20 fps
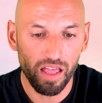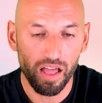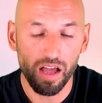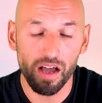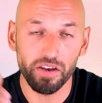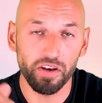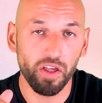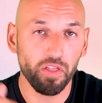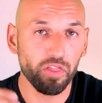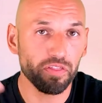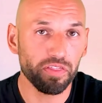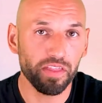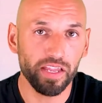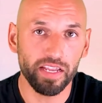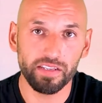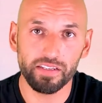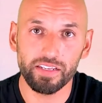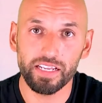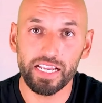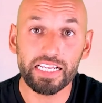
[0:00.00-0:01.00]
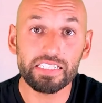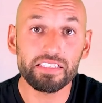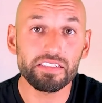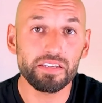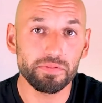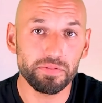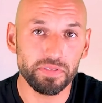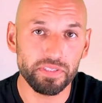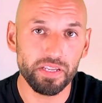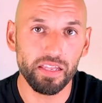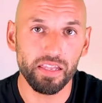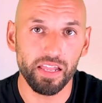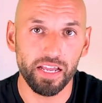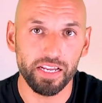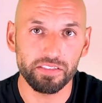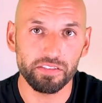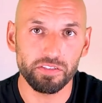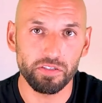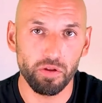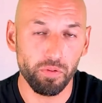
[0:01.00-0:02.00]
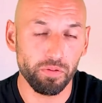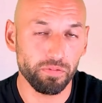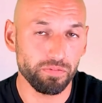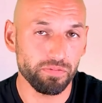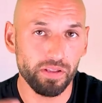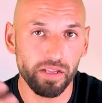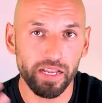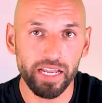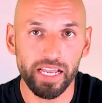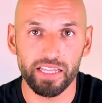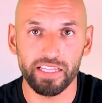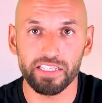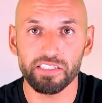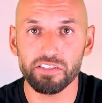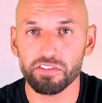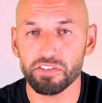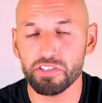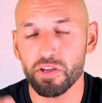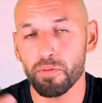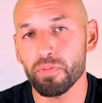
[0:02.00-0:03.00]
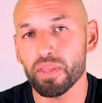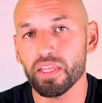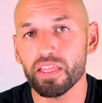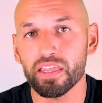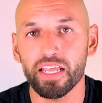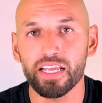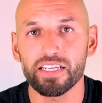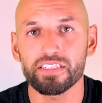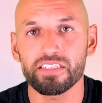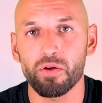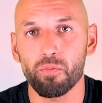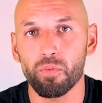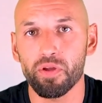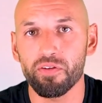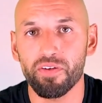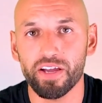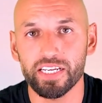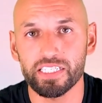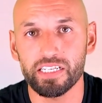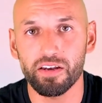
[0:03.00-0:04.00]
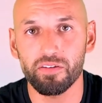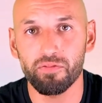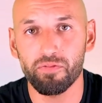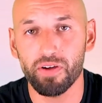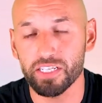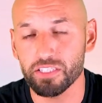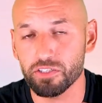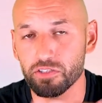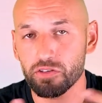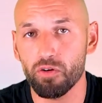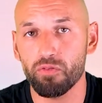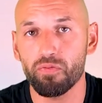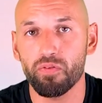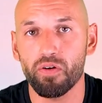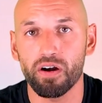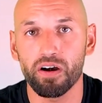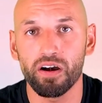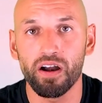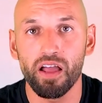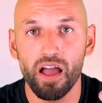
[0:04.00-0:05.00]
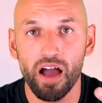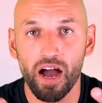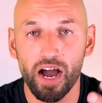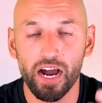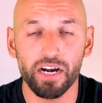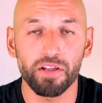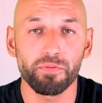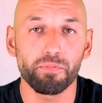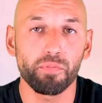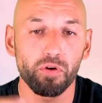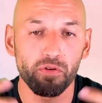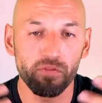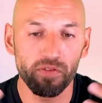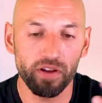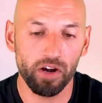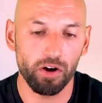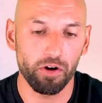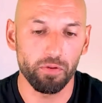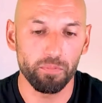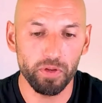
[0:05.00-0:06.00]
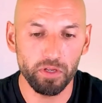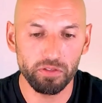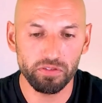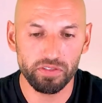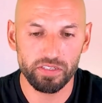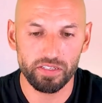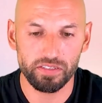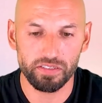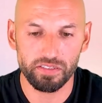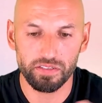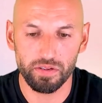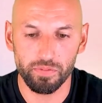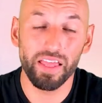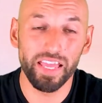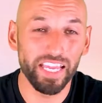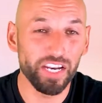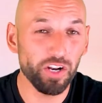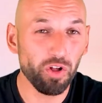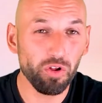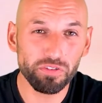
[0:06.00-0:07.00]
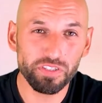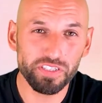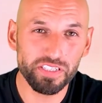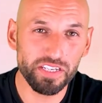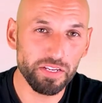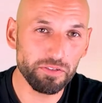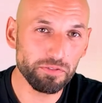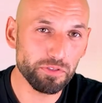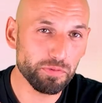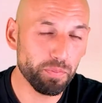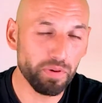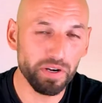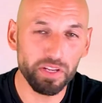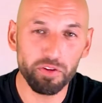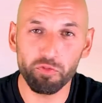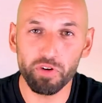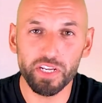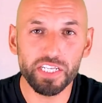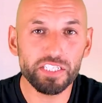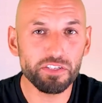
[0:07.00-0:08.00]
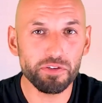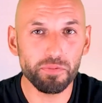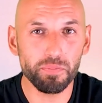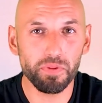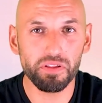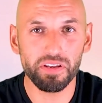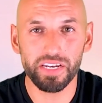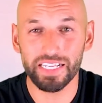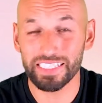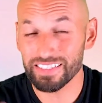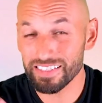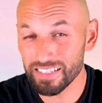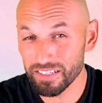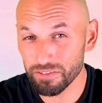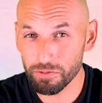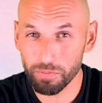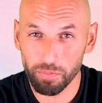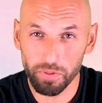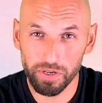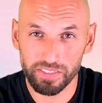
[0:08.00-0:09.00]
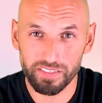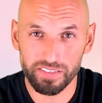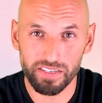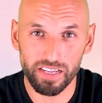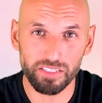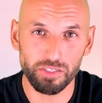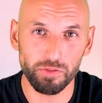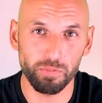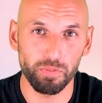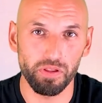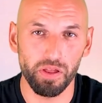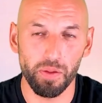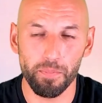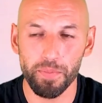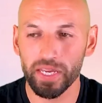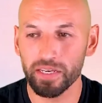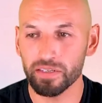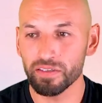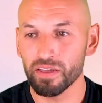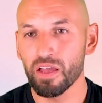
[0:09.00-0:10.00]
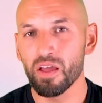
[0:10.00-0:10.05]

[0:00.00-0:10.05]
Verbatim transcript: another thing get some sunlight so again these are some of the things that we've identified so far on improving our immune system it all seems pretty reasonable and it seems pretty sensible i mean